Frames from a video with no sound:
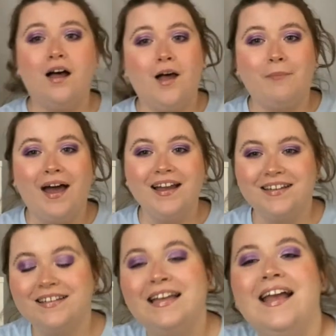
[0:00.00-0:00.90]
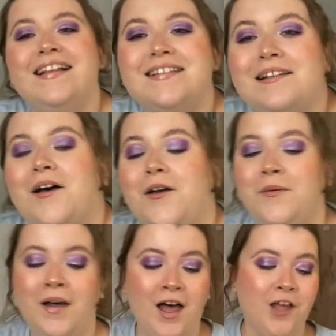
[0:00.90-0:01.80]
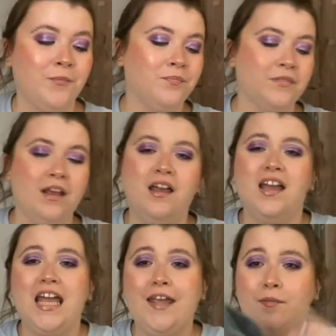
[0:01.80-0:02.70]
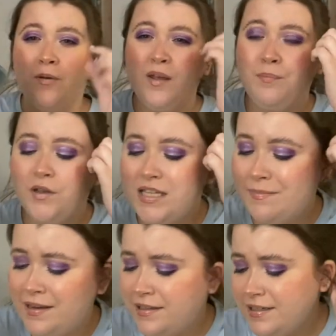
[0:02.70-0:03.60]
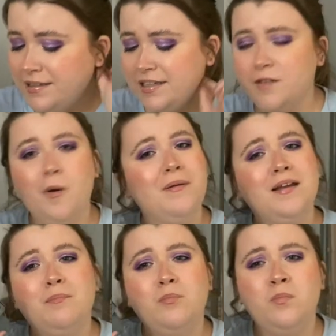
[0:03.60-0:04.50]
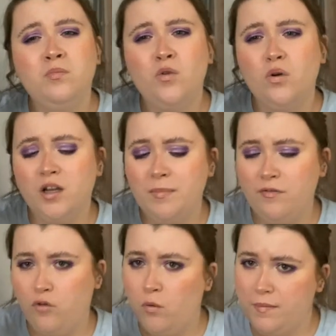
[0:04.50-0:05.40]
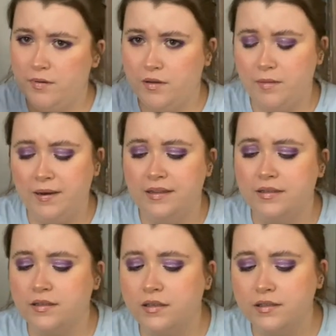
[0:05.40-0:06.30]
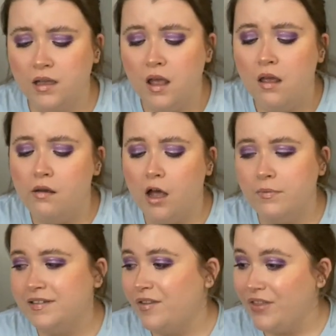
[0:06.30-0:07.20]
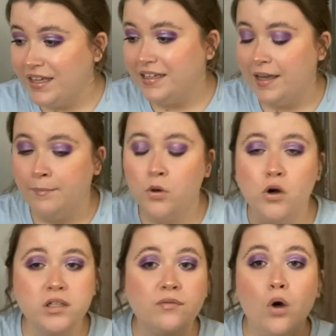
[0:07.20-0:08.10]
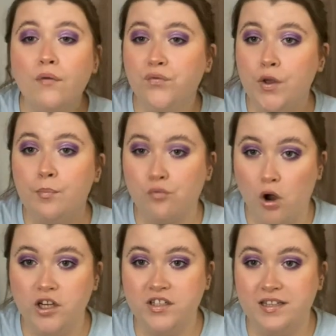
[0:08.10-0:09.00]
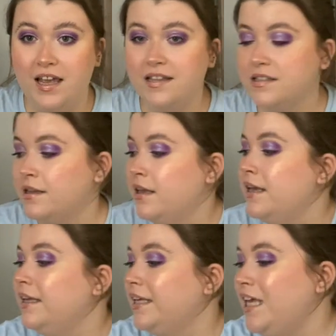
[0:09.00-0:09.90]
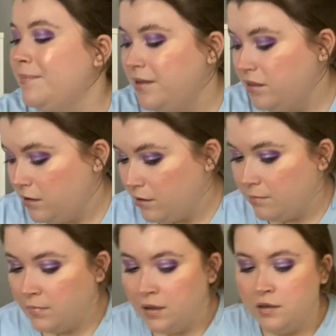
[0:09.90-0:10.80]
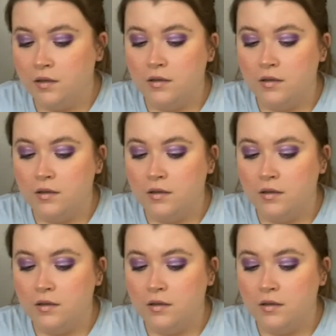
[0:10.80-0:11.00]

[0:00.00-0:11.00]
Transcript: I'm back. So even putting beauty blenders, this is probably not going to be for my beauty blenders. I was thinking, because I've got a few brush sets, keeping them,